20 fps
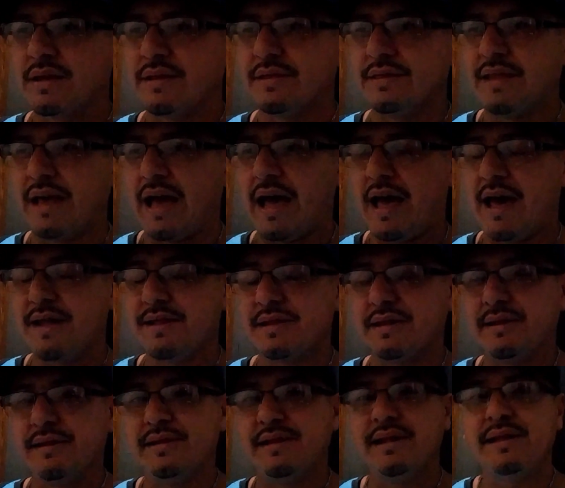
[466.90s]
that has
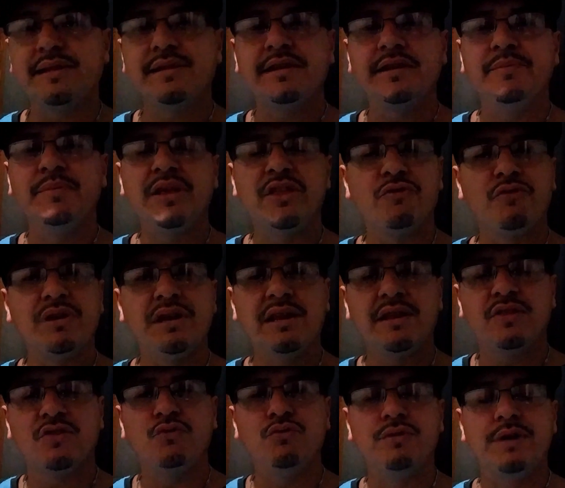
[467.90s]
existed between these
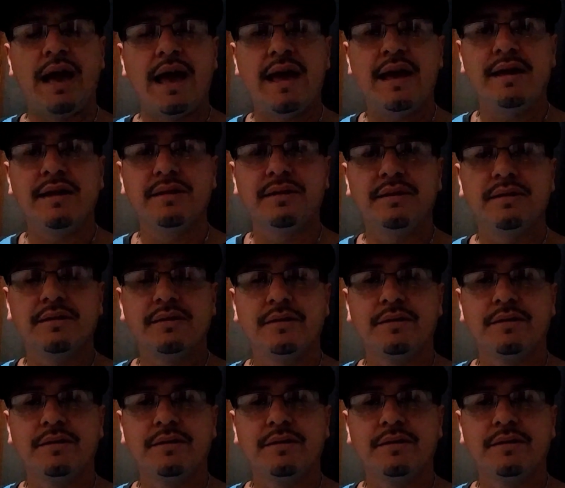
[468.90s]
two gangs.